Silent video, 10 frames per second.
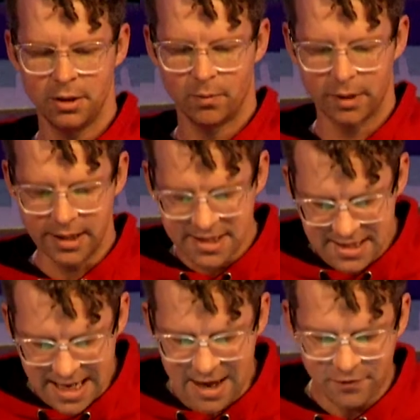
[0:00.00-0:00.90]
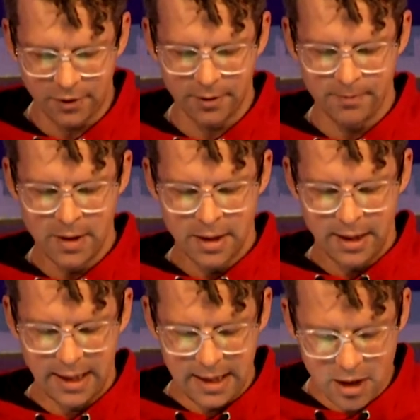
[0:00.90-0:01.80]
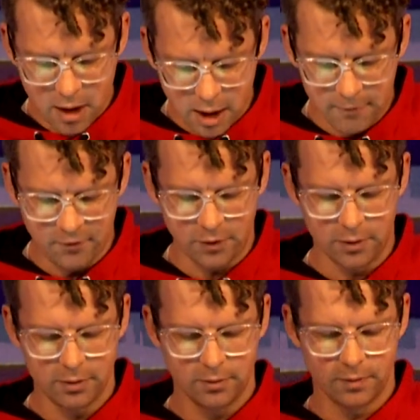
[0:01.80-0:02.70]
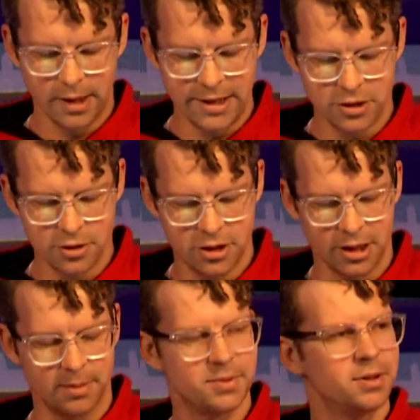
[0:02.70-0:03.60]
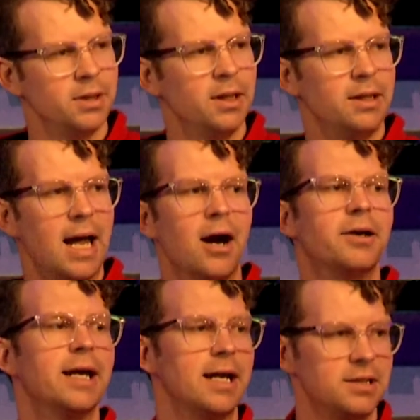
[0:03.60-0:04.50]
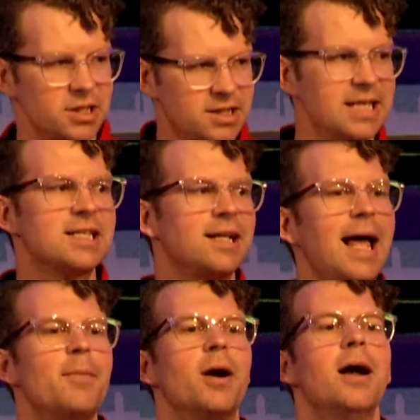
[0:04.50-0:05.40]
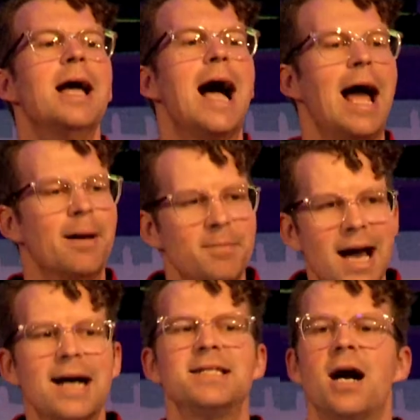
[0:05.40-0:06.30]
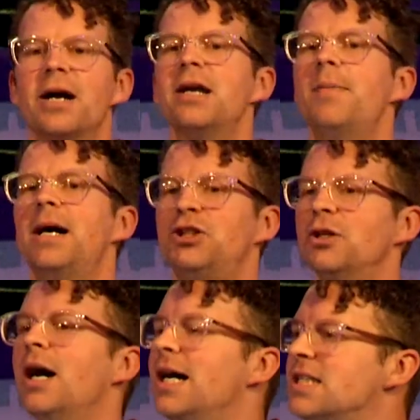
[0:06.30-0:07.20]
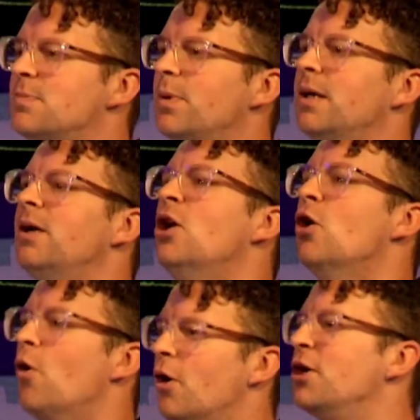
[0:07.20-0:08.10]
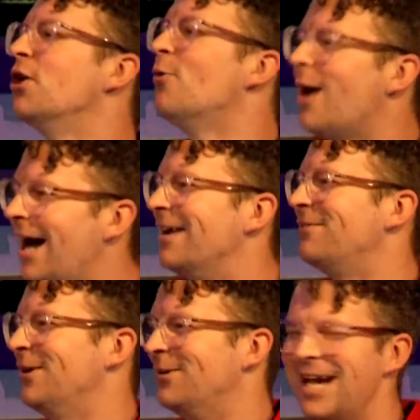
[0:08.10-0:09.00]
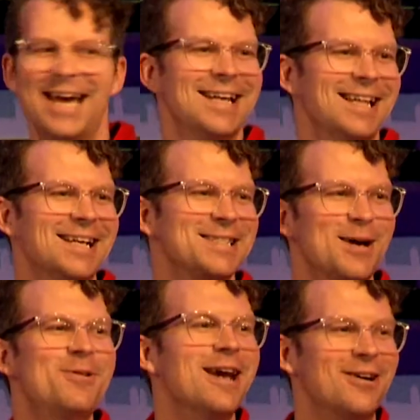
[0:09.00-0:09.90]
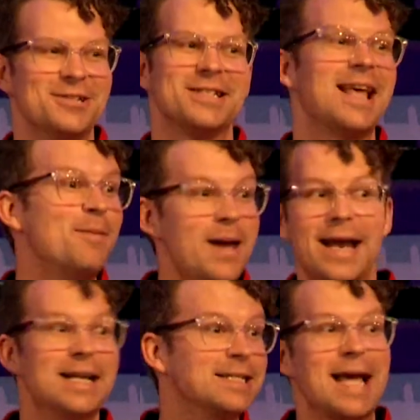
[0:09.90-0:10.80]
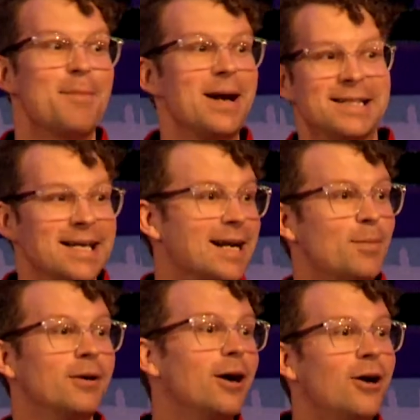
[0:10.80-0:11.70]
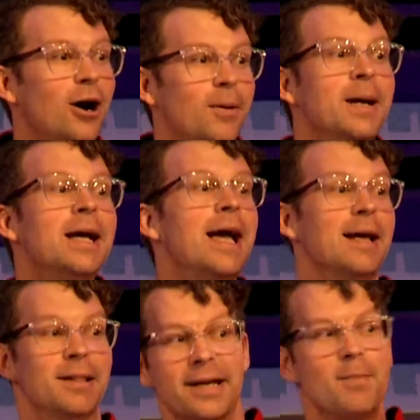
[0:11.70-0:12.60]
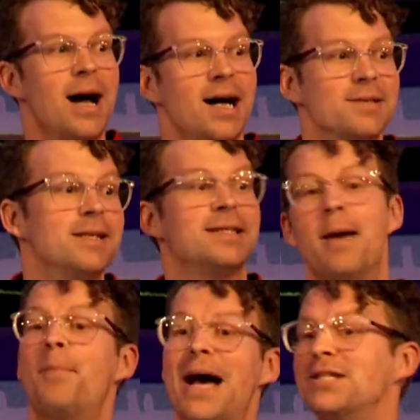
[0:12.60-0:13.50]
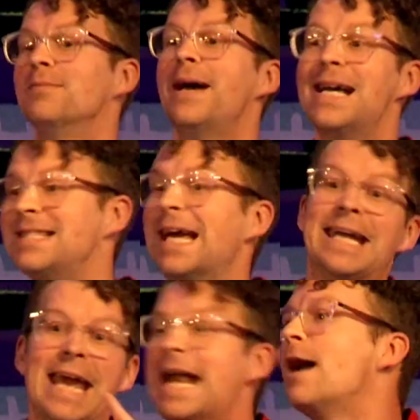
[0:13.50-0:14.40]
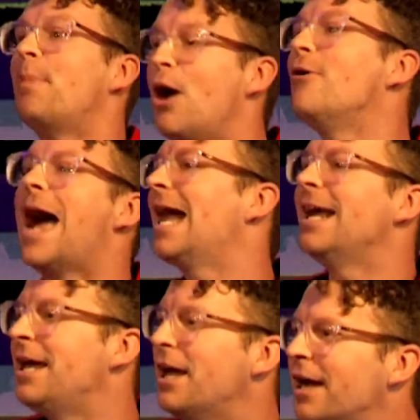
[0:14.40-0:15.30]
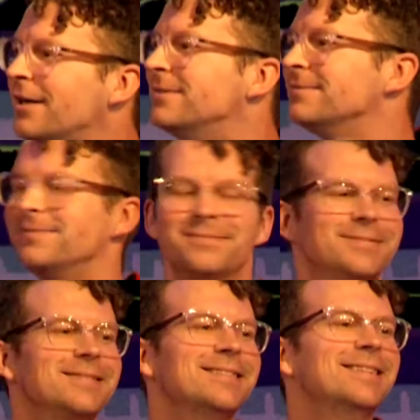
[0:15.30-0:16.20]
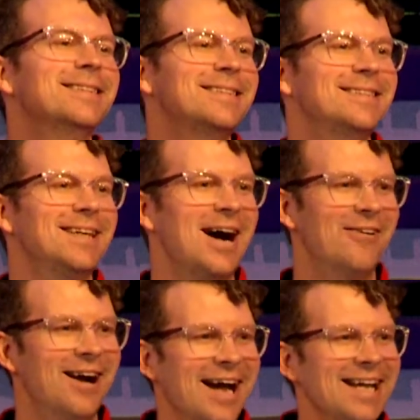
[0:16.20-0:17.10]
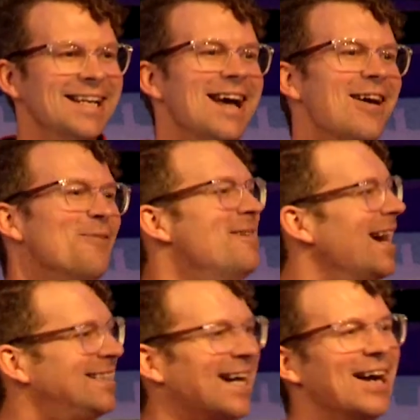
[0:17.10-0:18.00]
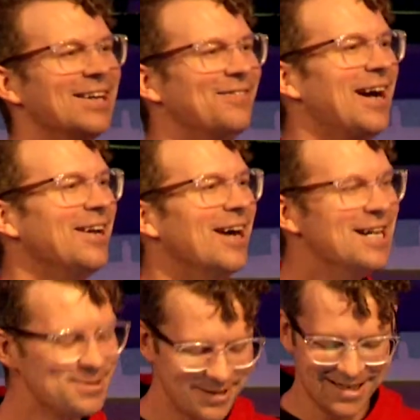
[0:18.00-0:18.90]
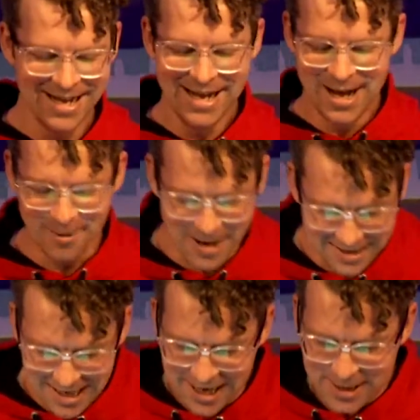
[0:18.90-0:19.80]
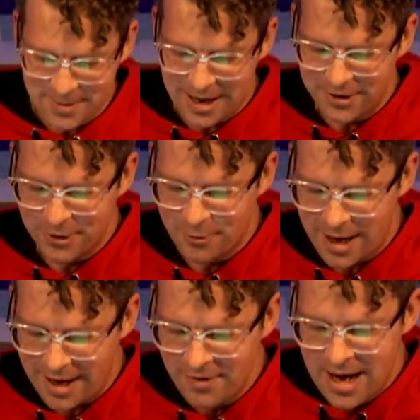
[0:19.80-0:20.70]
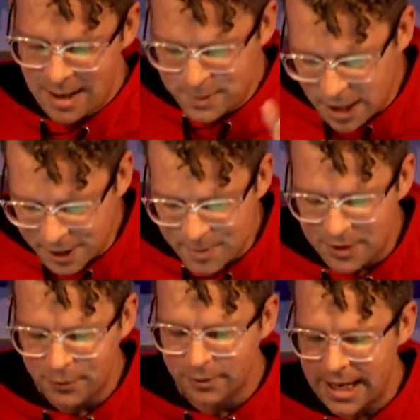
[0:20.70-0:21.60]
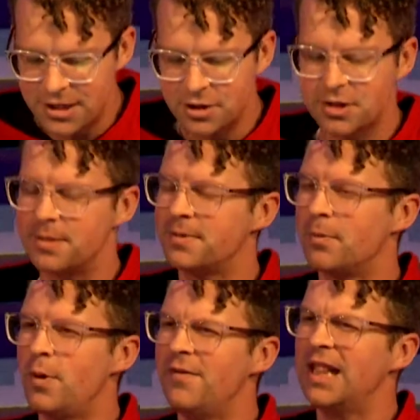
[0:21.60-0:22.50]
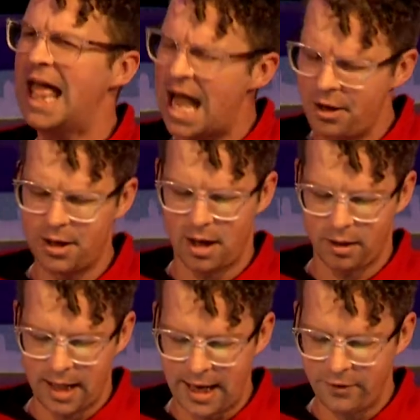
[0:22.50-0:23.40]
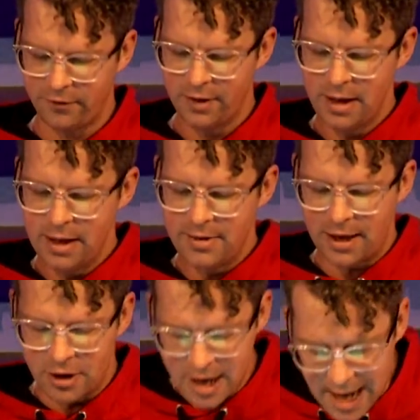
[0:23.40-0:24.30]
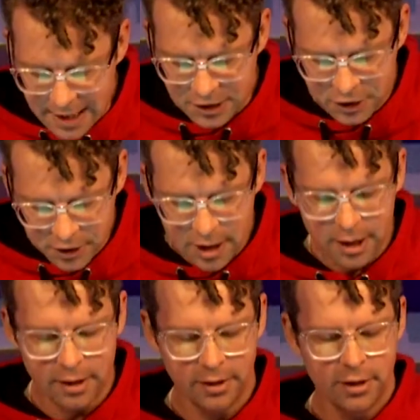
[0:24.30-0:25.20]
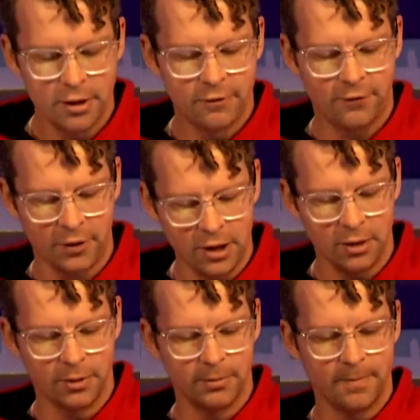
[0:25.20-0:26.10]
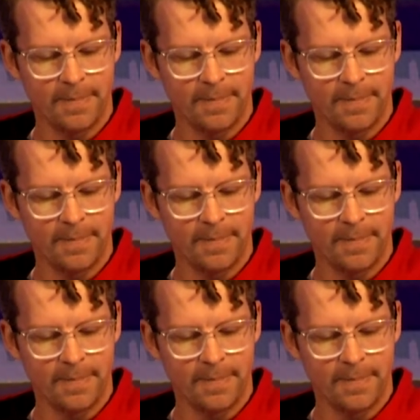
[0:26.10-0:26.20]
We're going to sever any harmful relationships. Now, can I just, disclaimer, I am not talking about your husband or your wife, okay? Like, some of y'all are just like, "Man, I just got my ticket. I'm going to go home and look at my husband," and say, "Pastor Matt said, get up on out of here." All right? No, I'm not talking about your husband. I'm not talking about your wife. I'm talking about the relationships that we've allowed in our life that are not good for you.